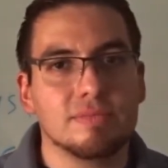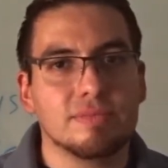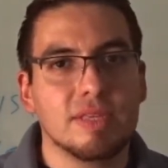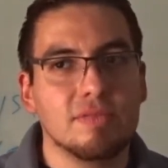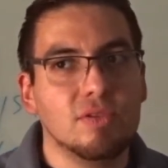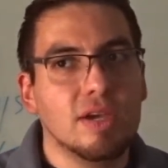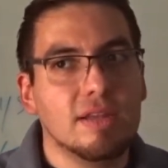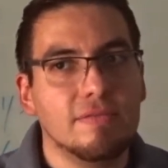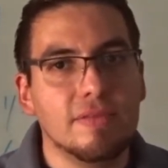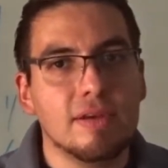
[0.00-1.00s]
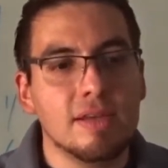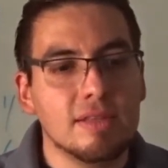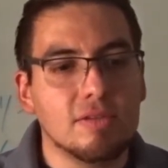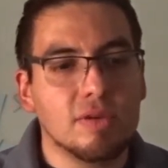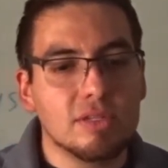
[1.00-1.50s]
if you're going to find
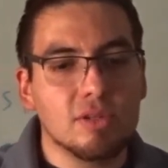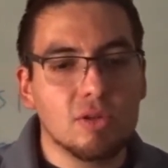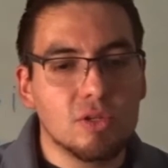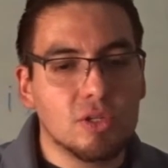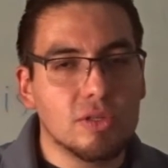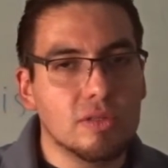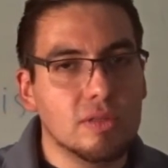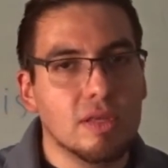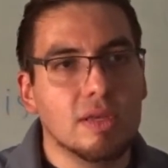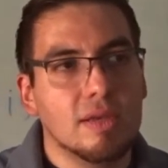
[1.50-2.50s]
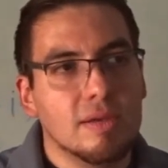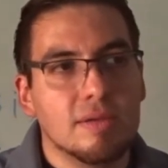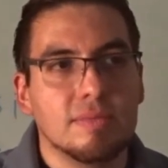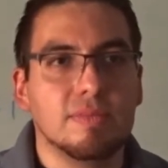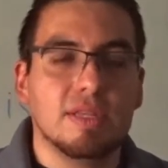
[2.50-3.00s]
a quick solution,
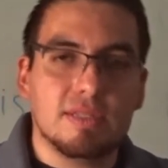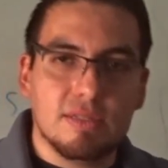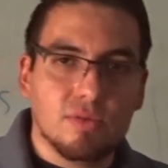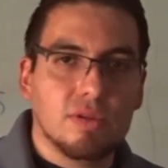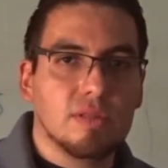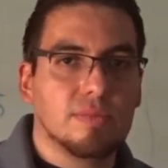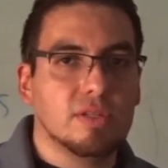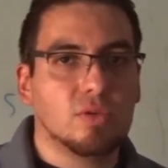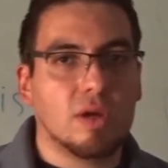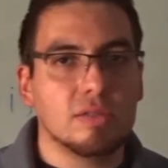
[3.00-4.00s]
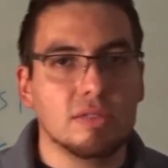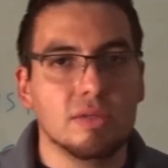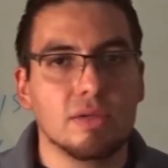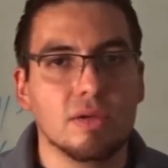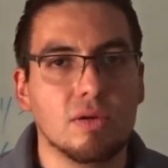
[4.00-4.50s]
this is one of the best routes that
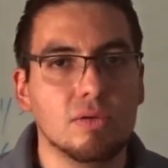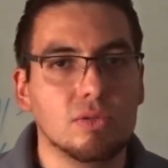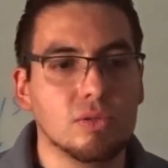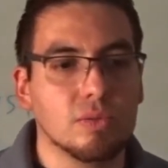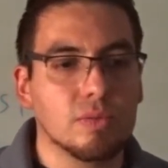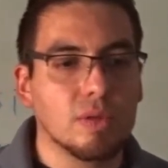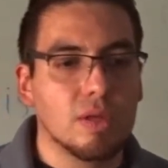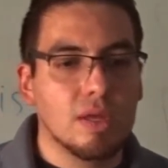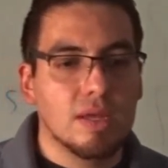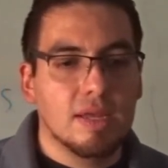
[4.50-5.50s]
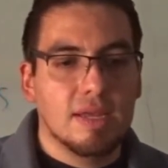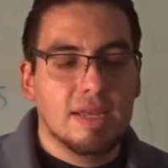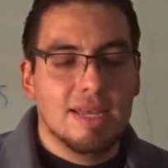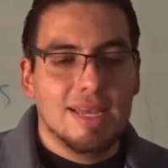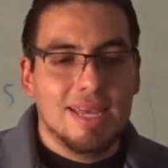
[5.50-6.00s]
you can go to.
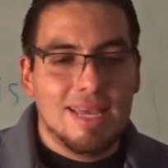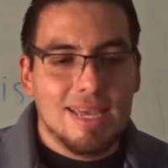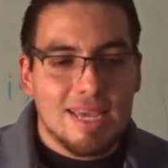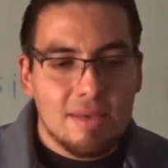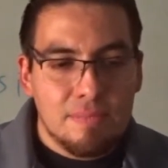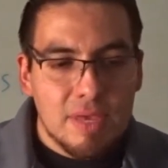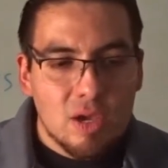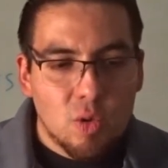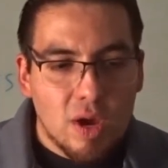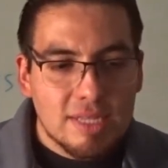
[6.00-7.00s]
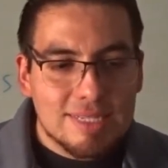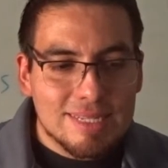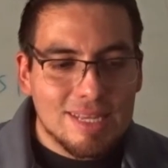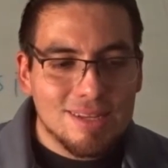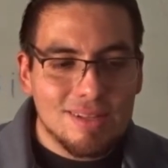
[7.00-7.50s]
It can be quite
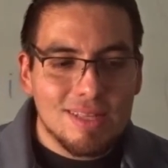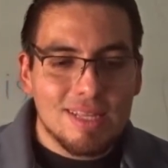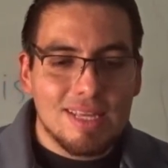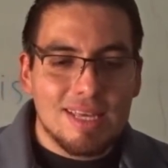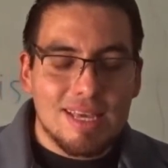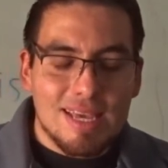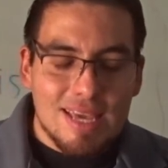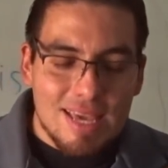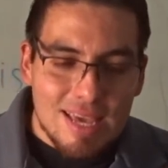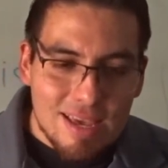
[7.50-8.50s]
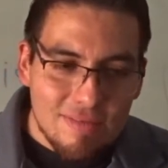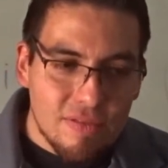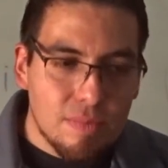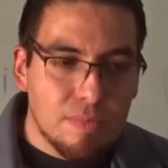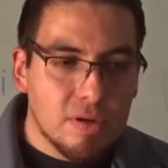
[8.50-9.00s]
skilled if
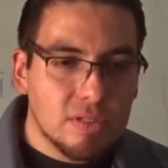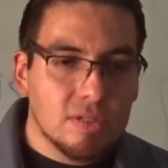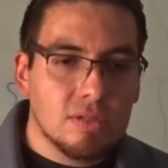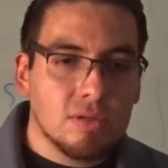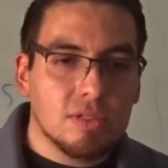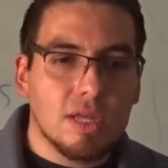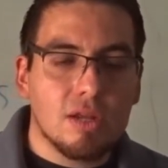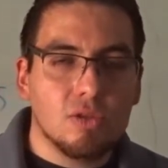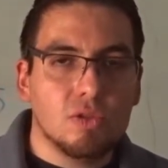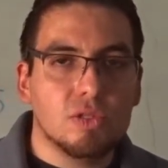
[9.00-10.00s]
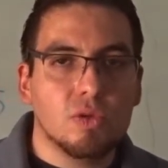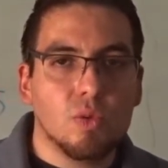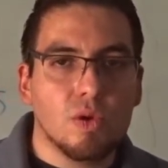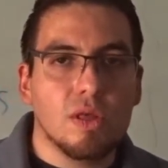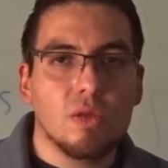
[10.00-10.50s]
the person knows how to use it
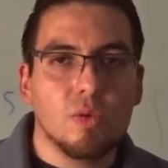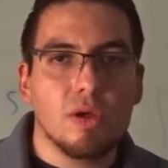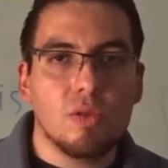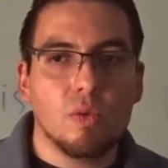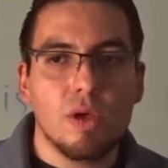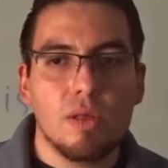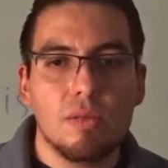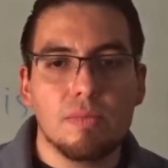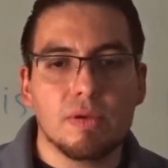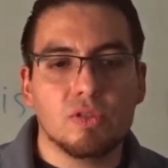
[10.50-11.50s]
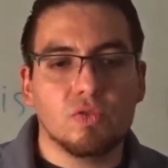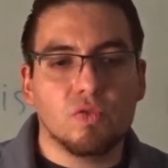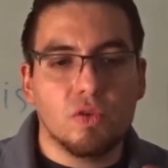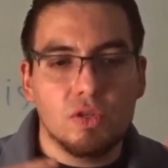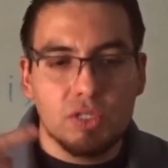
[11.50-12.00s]
well, but to
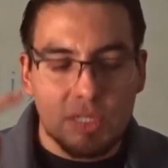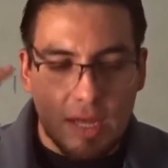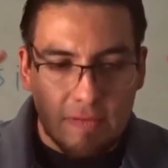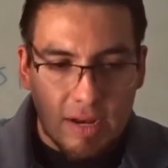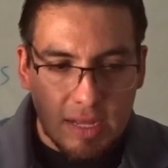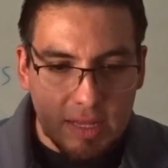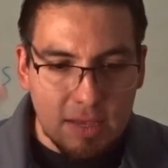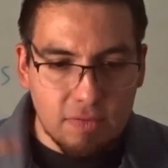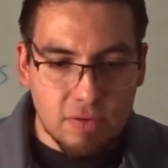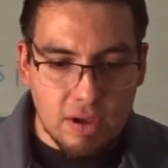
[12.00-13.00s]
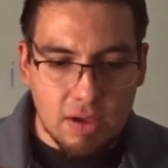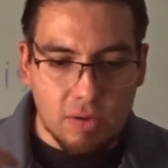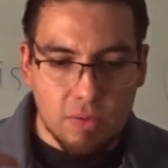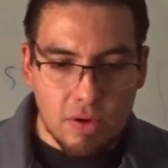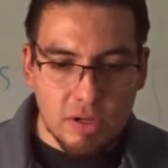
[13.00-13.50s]
first have an idea for how
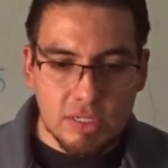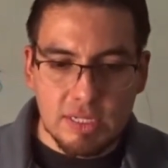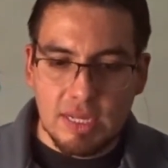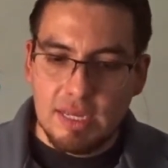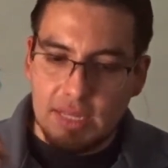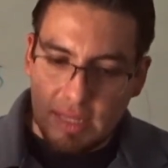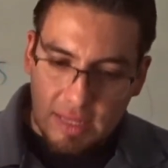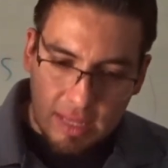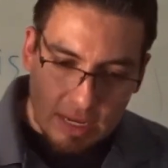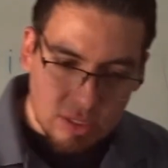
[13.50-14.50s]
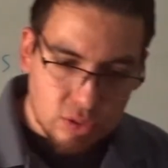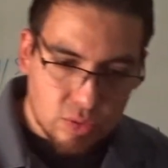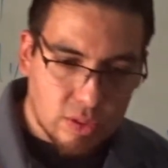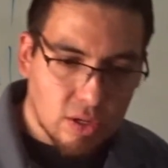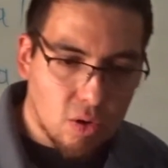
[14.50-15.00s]
it works, that's
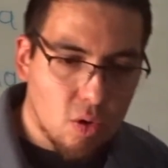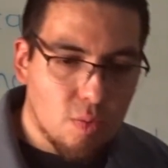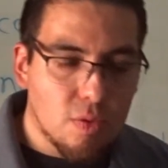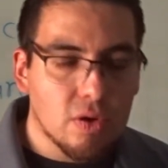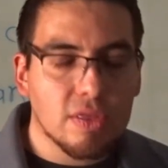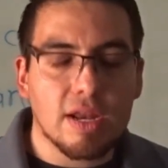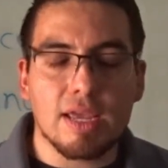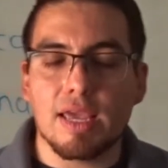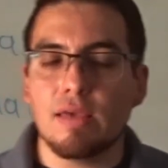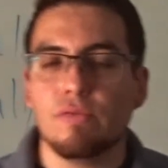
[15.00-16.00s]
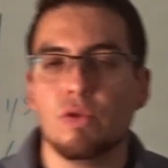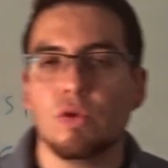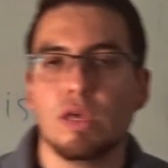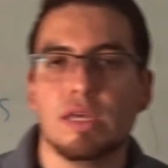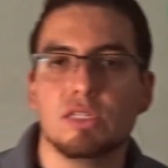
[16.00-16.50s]
what the whole book that I gave you
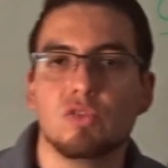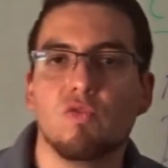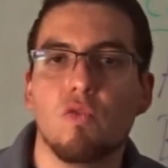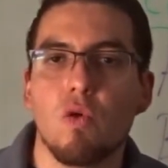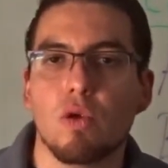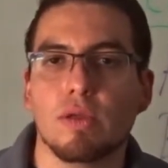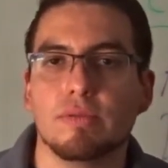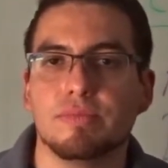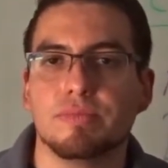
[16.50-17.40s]
is for.